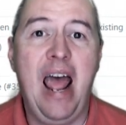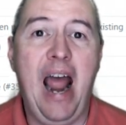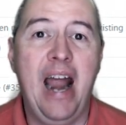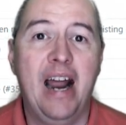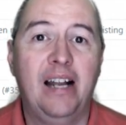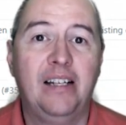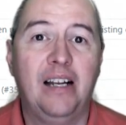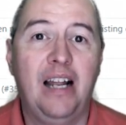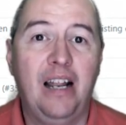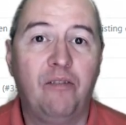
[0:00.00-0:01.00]

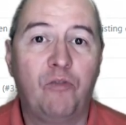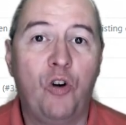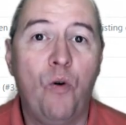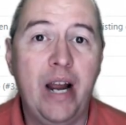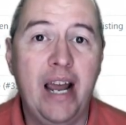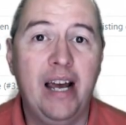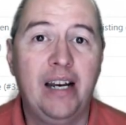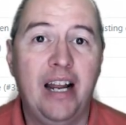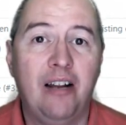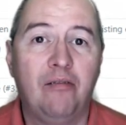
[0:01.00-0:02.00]
and go ahead
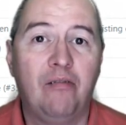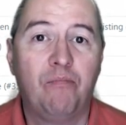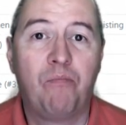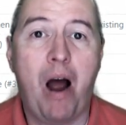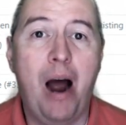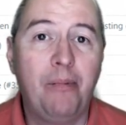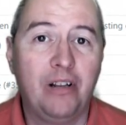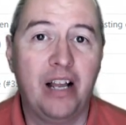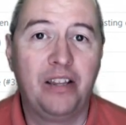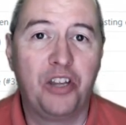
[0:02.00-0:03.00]
and
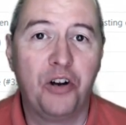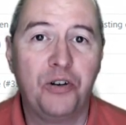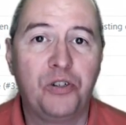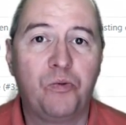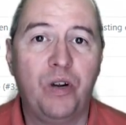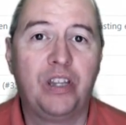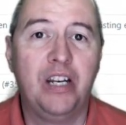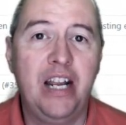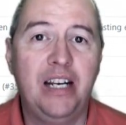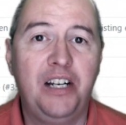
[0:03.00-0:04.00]
populate those with the
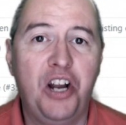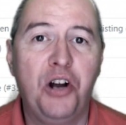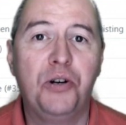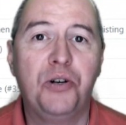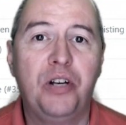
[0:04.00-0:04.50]
needed code